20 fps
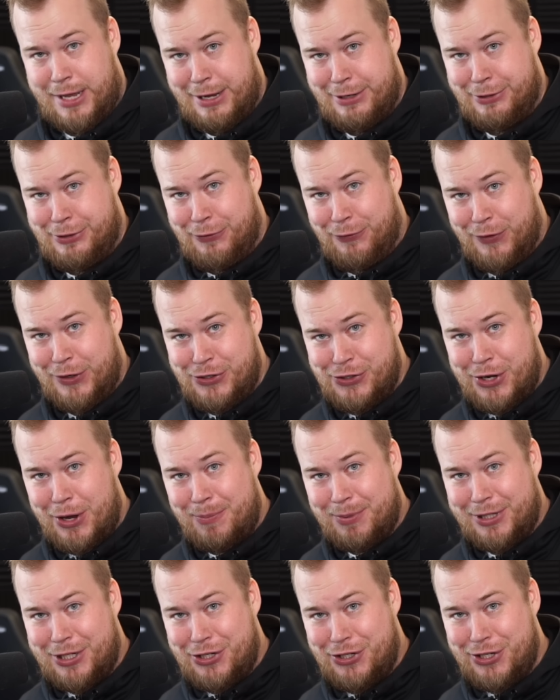The first
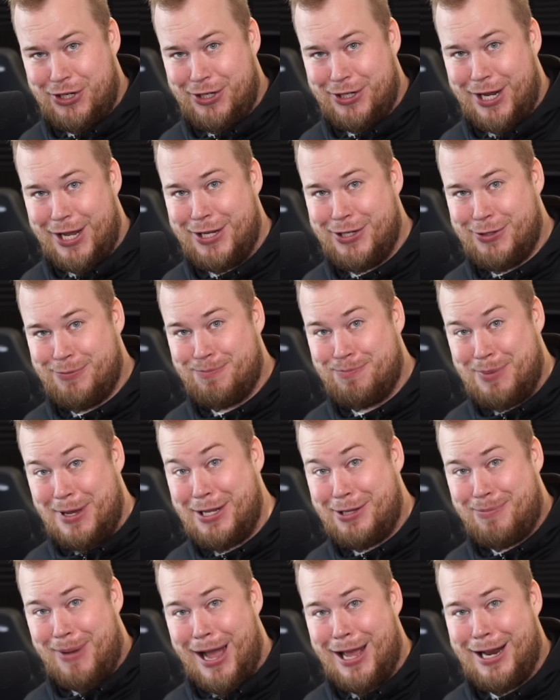competition is
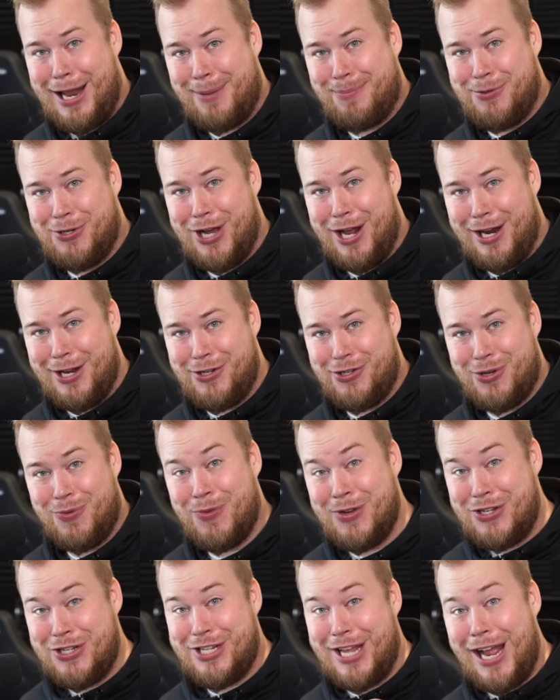Beat My Lap Challenge,
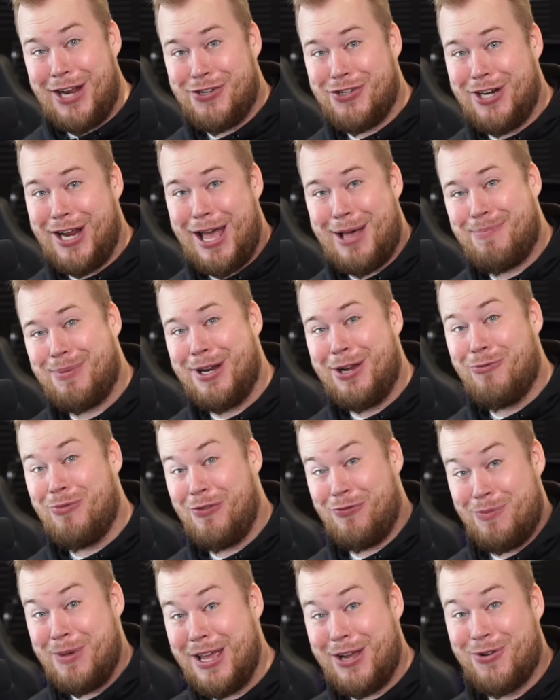which is actually happening
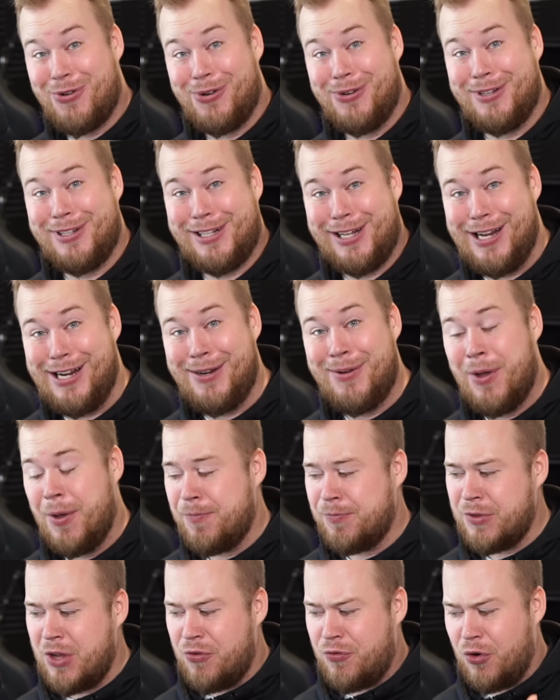with me currently
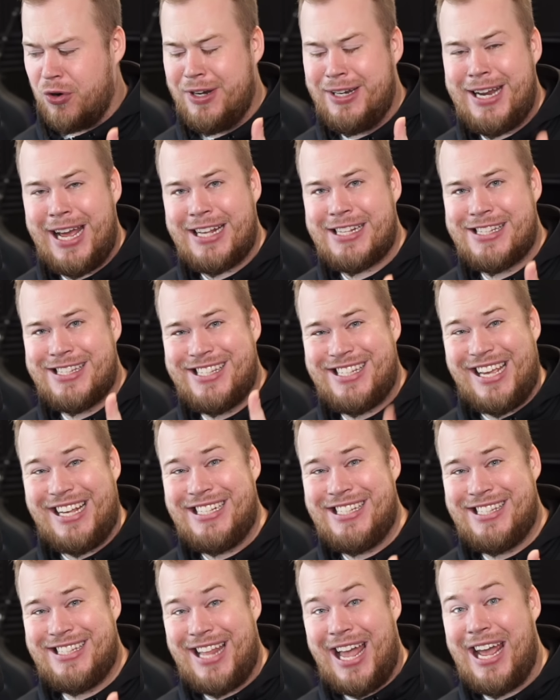for next
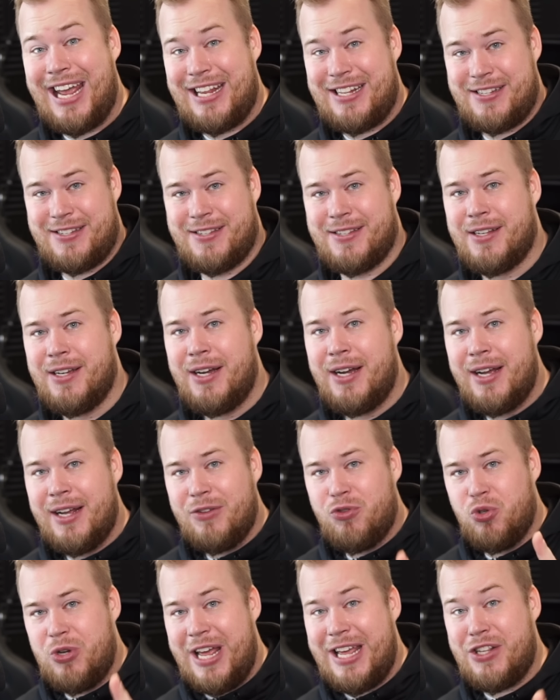6 days.
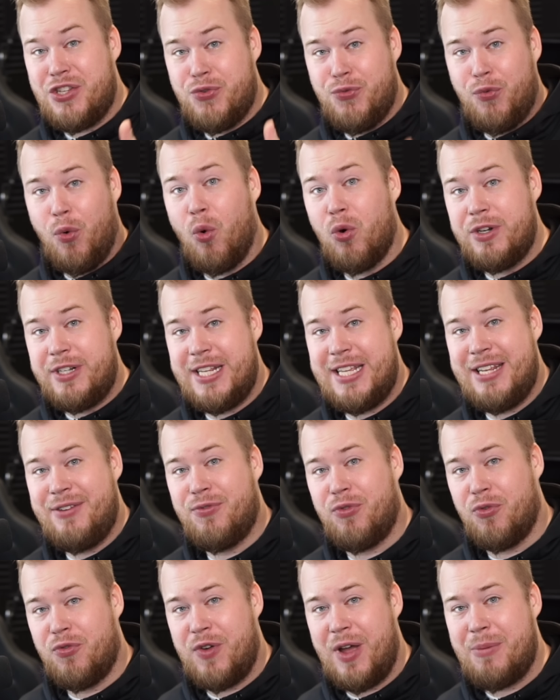Today is 14th
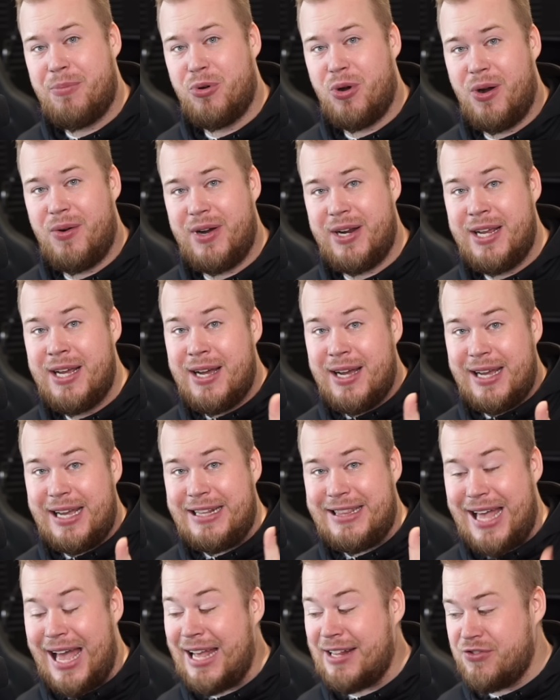of February,
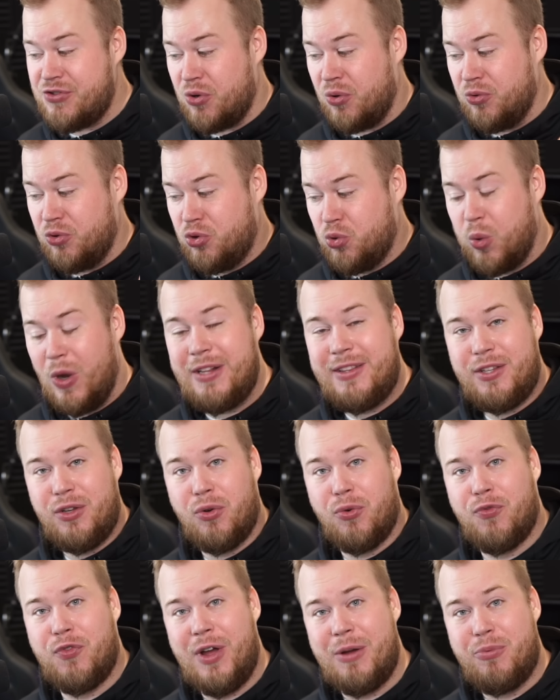it ends on 20th
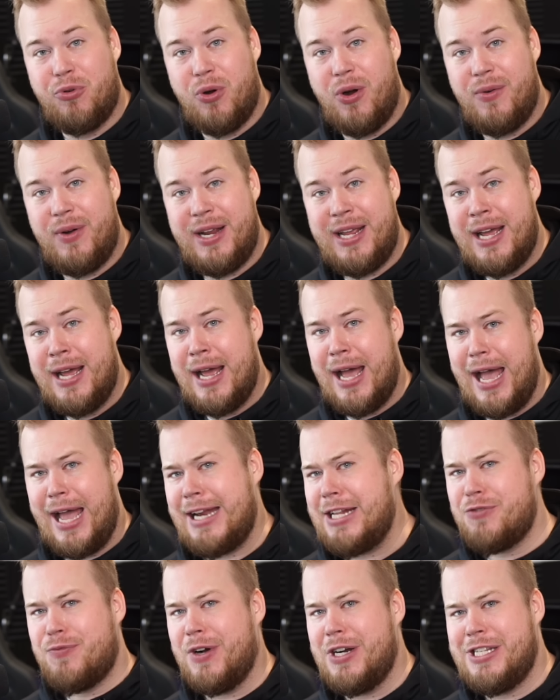of February,
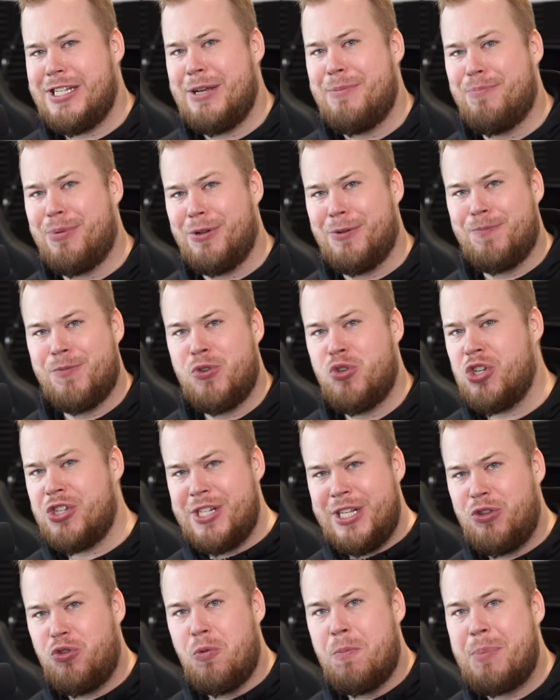and it's very simple. You just
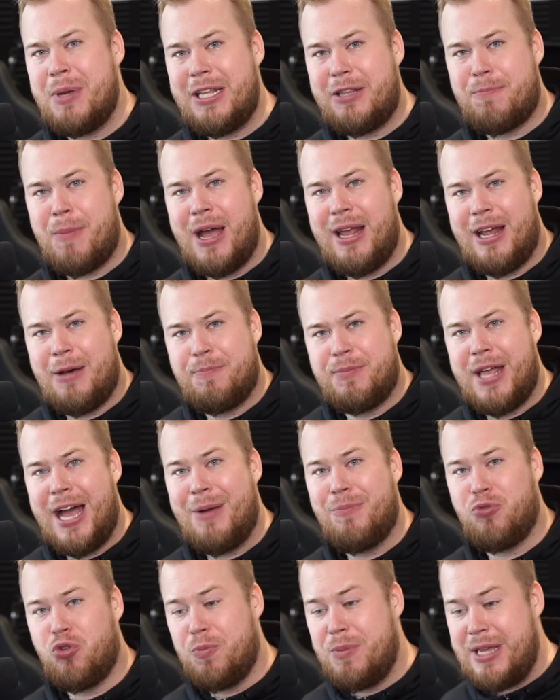need to beat my lap
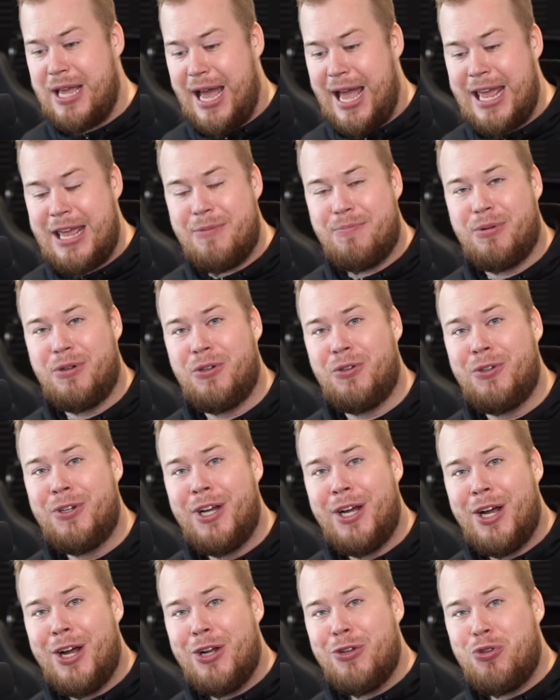time to be able
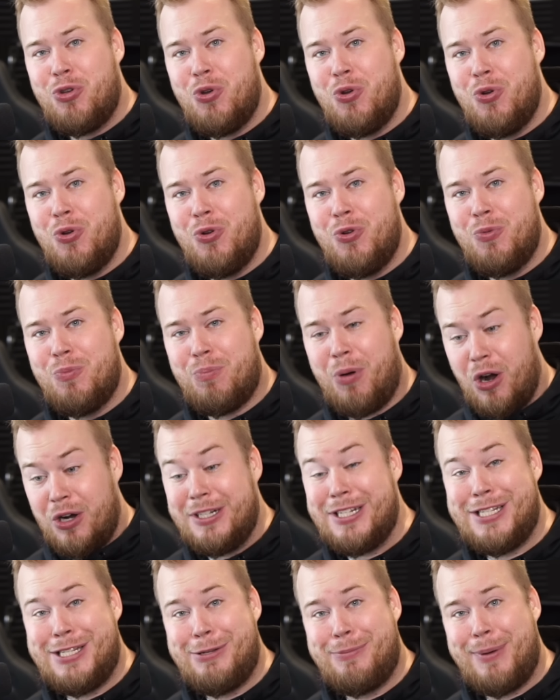to
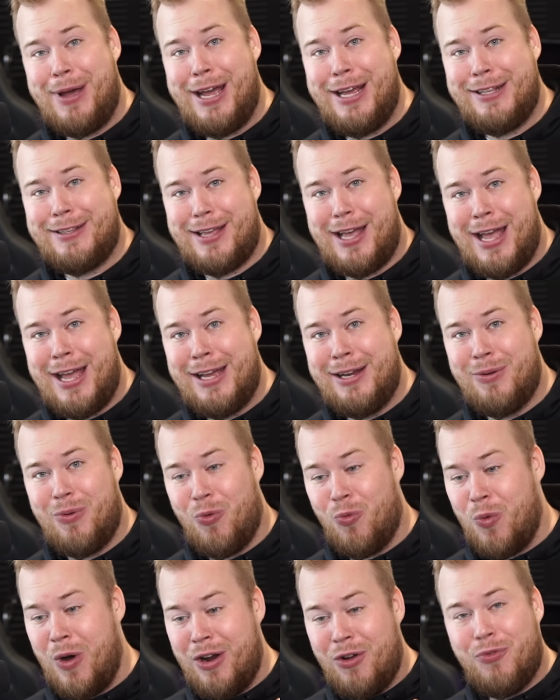participate, and
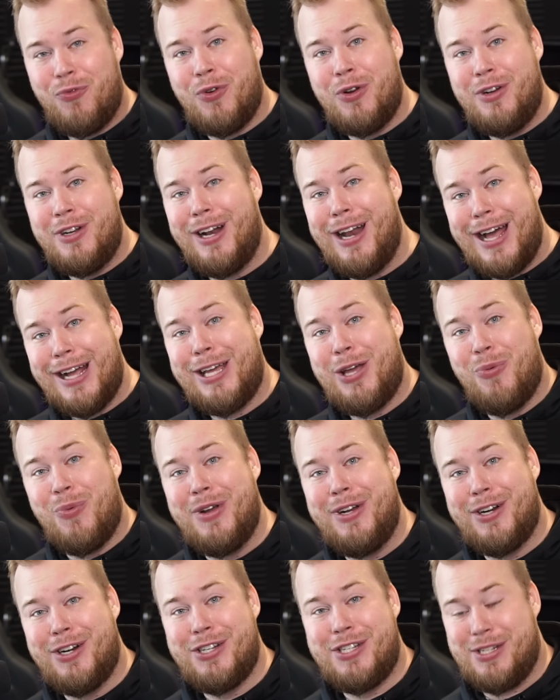one of the lucky
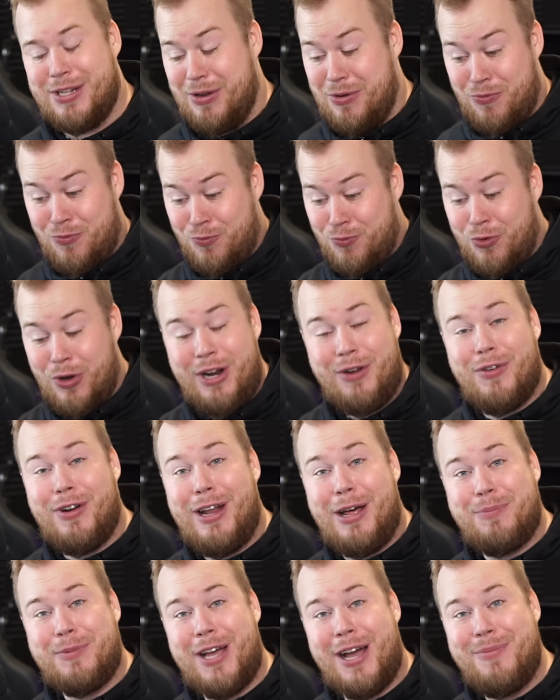winners, whatever
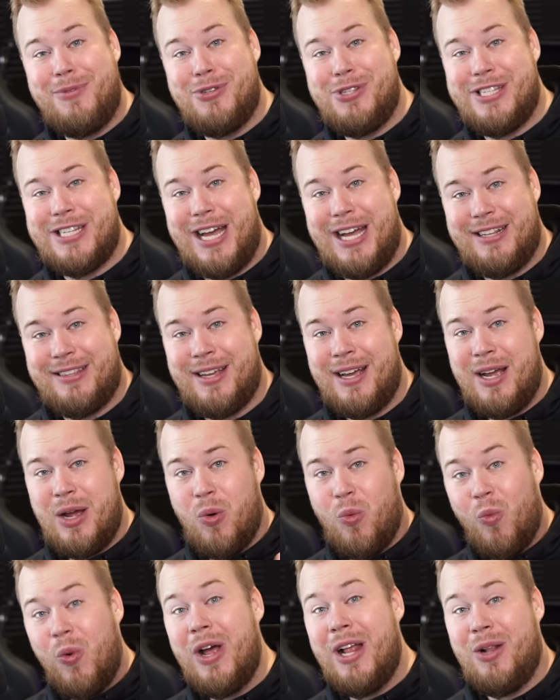lap time you set,
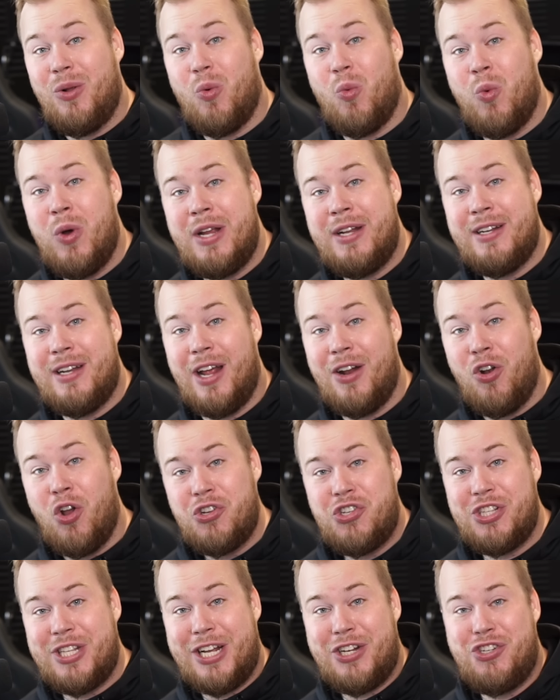will win
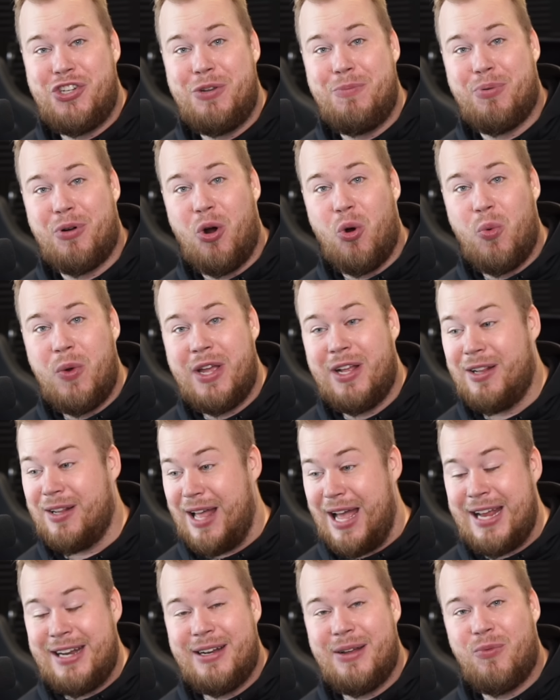Logitech G Pro wheel
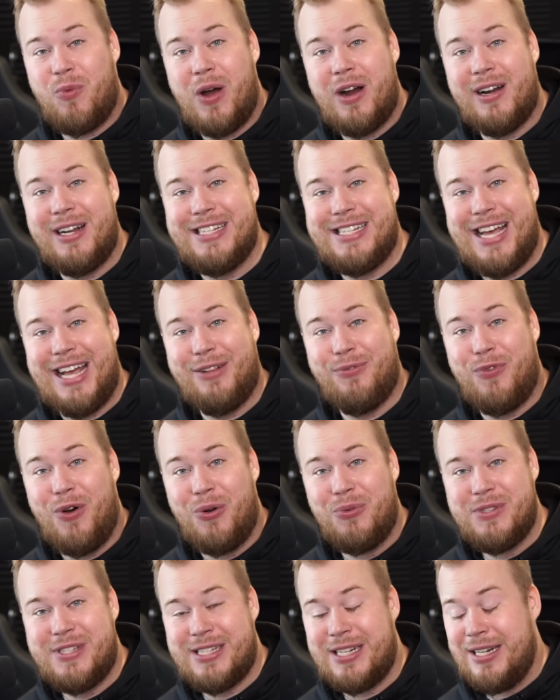and the wireless
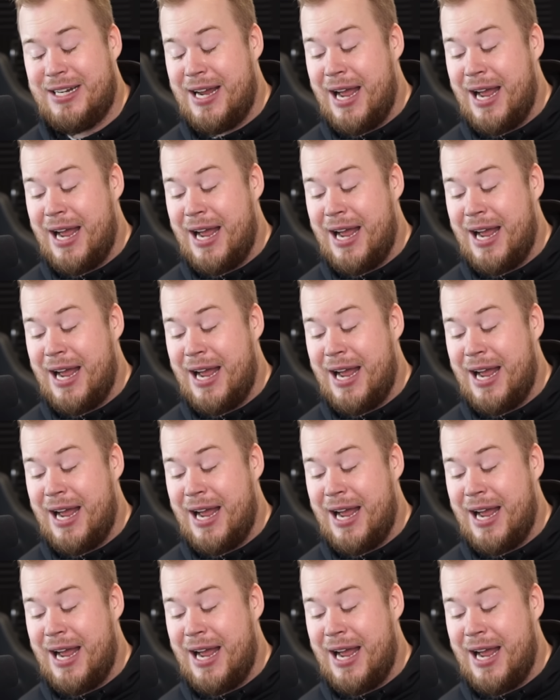headphones,